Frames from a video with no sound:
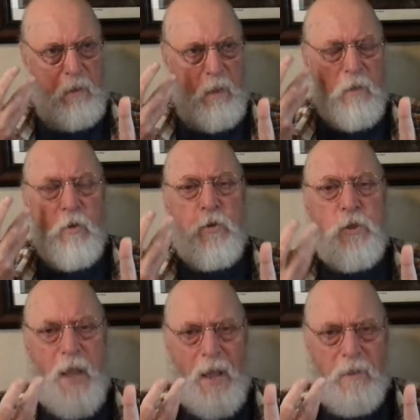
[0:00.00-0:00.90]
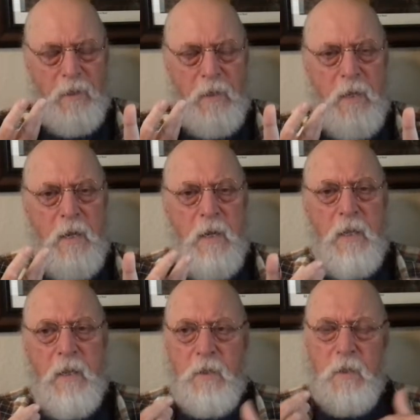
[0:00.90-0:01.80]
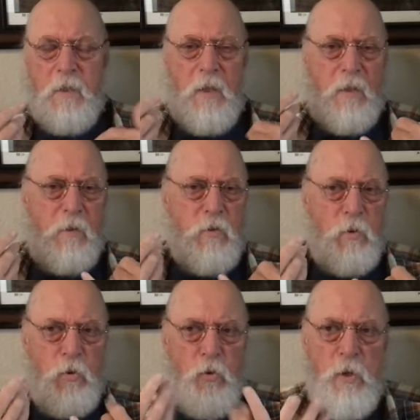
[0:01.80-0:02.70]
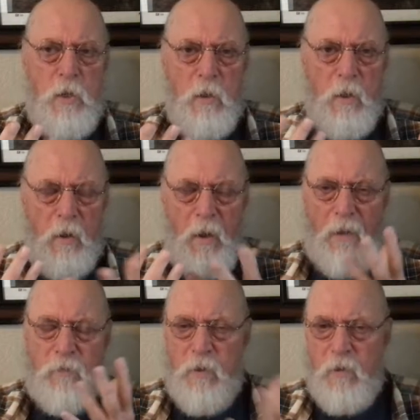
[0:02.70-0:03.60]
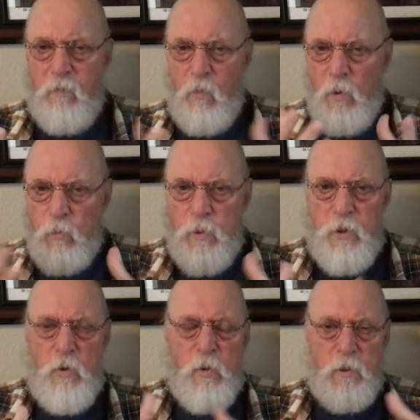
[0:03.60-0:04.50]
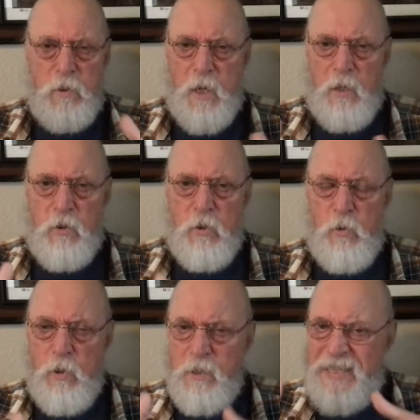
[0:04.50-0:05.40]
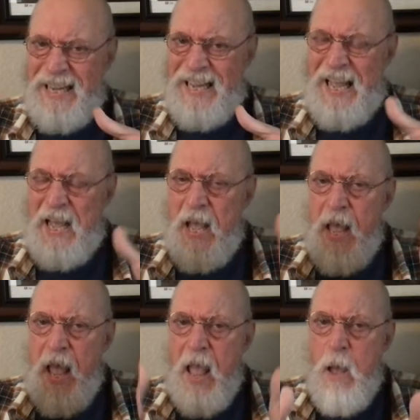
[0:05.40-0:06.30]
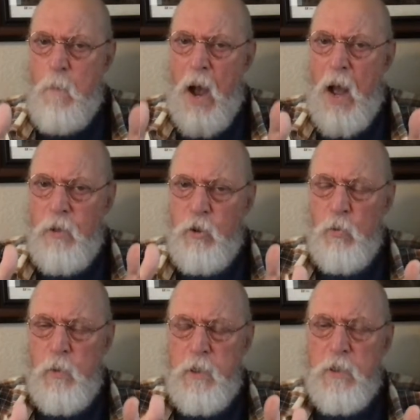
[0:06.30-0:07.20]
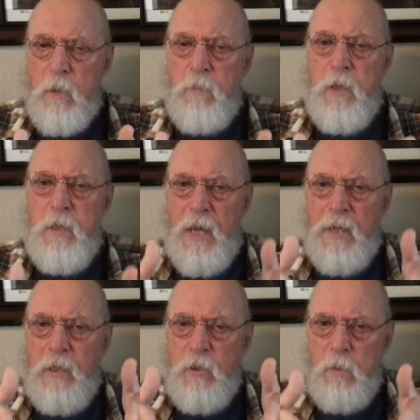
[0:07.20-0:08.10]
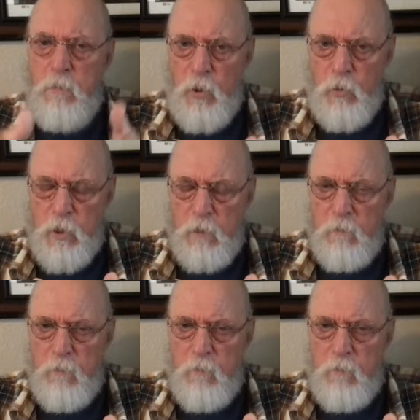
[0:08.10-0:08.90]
understanding. And so you, after they've worked with you or assessed you, you can say, am I doing something that is abusive?